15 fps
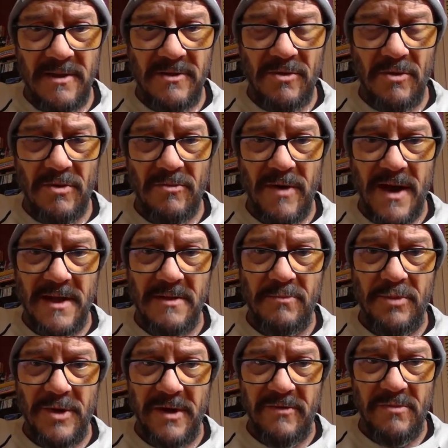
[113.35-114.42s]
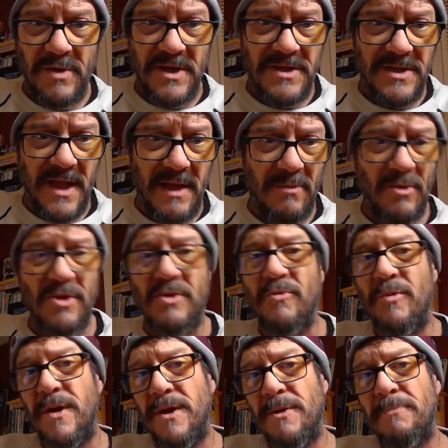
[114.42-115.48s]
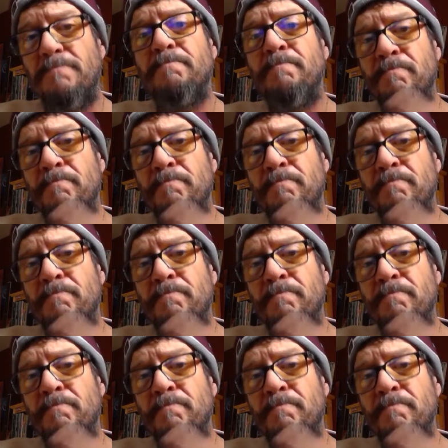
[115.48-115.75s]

Do a random, put everybody's name on the wheel,